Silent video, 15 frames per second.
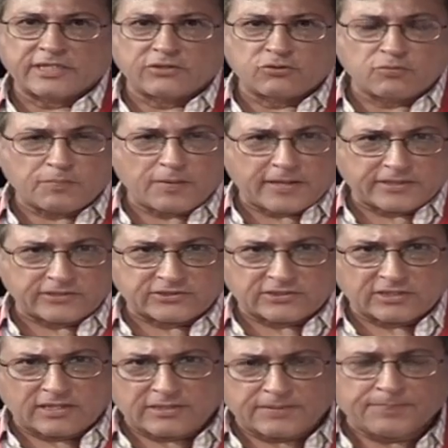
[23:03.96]
into
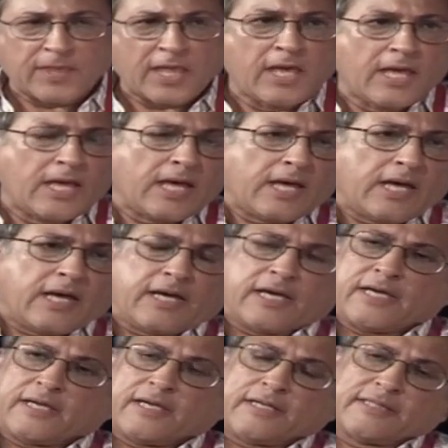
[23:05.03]
Pakistan.
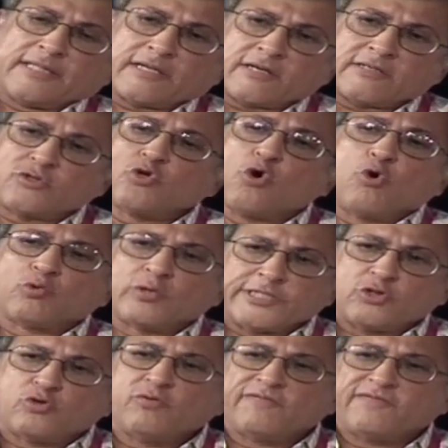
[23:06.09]
There are only
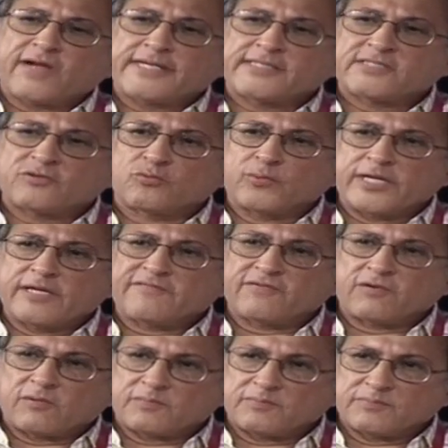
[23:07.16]
2 flights a week
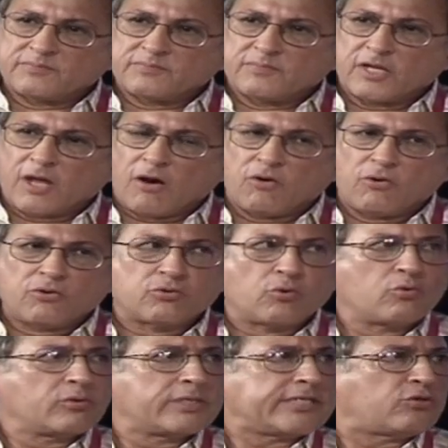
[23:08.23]
from Lahore,
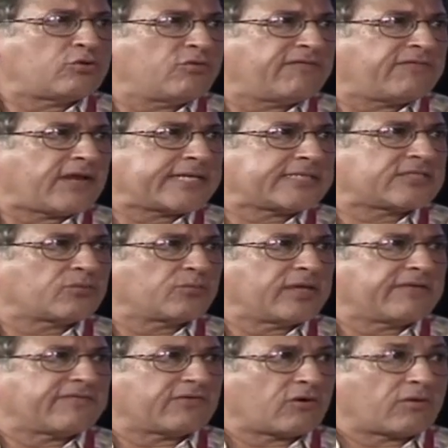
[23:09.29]
only 2 flights a
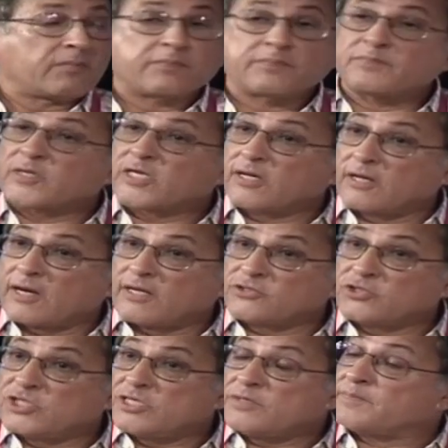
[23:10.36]
week from
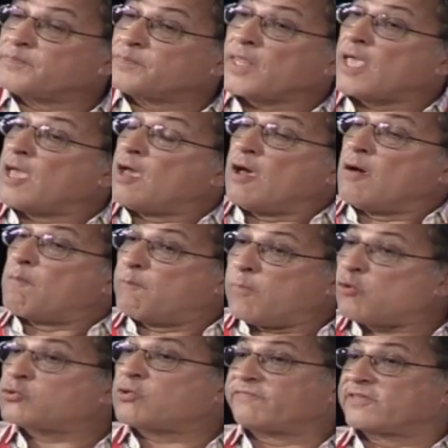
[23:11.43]
Karachi.
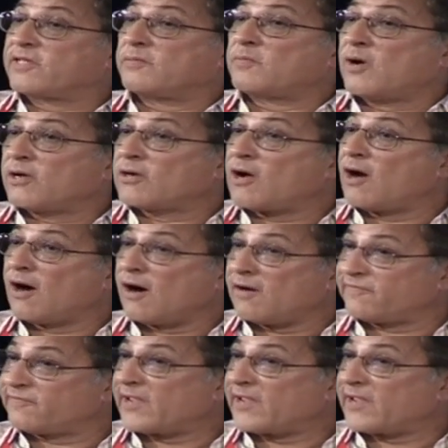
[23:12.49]
Both of them are half